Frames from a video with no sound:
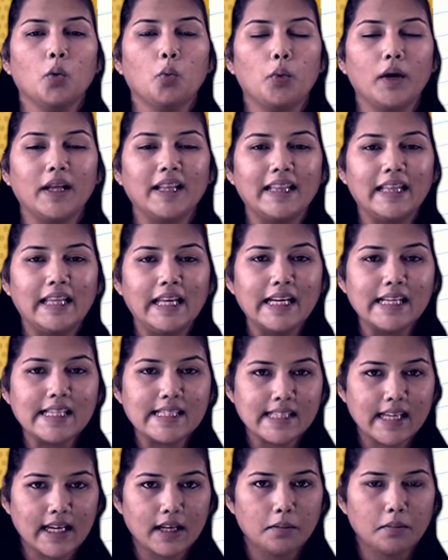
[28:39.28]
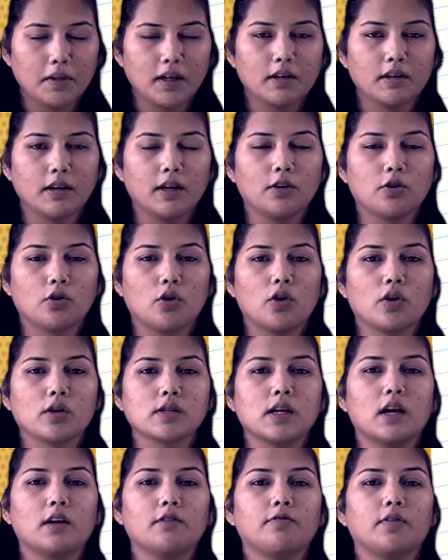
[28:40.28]
When these sedimentary
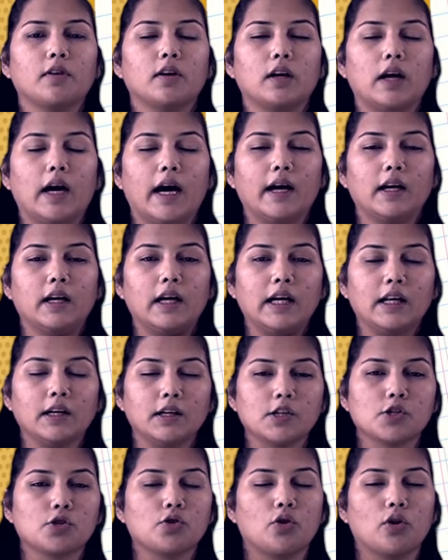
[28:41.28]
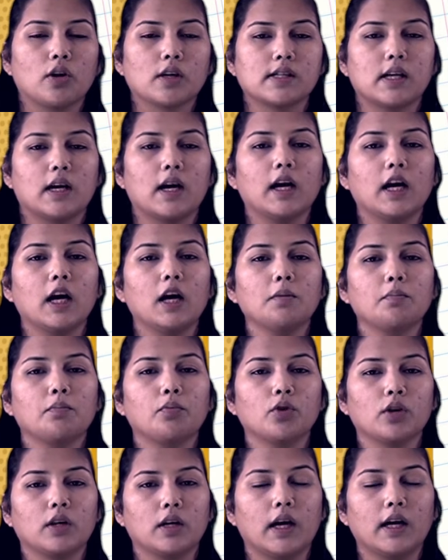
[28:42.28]
rocks and igneous rocks are again
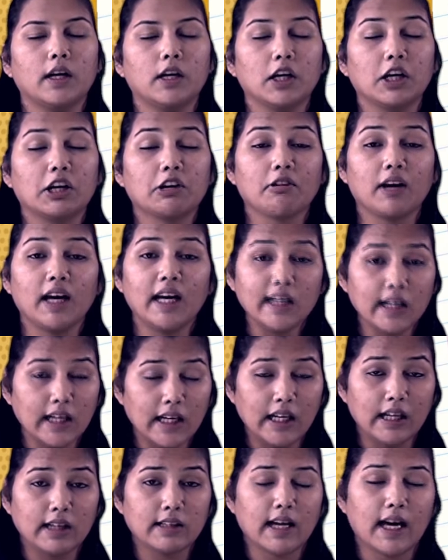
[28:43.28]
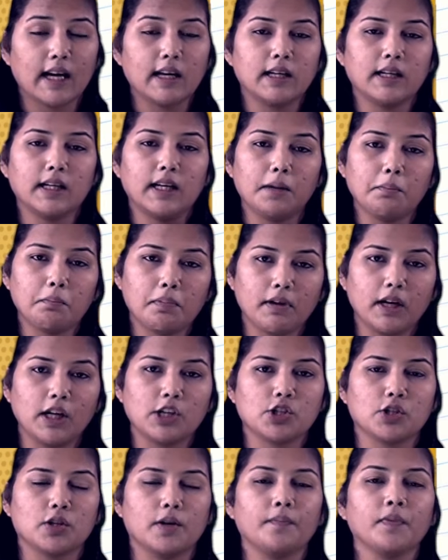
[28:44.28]
put under great heat and
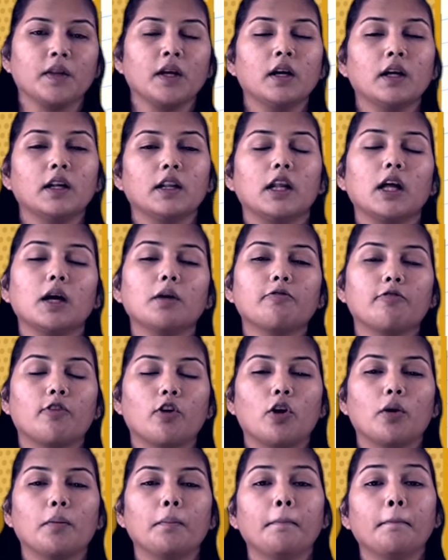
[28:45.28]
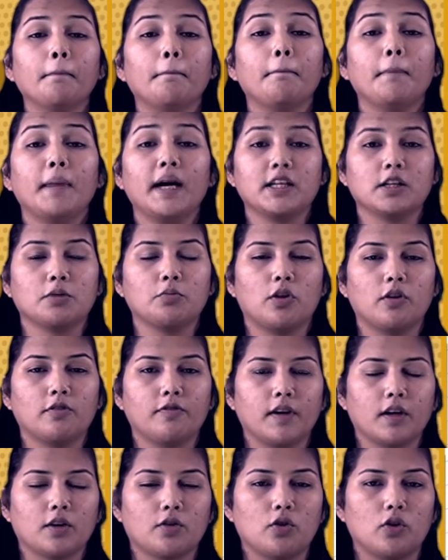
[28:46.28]
temperature, they form
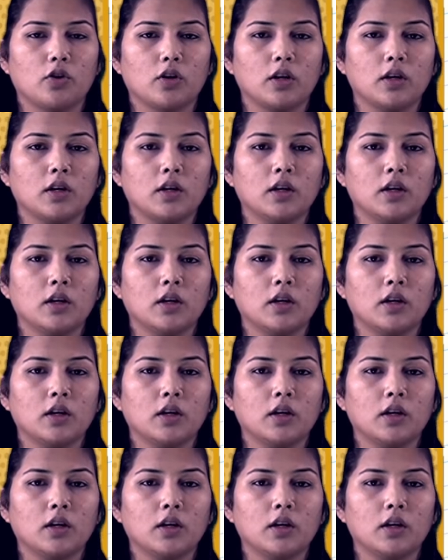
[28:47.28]
metamorphic rock.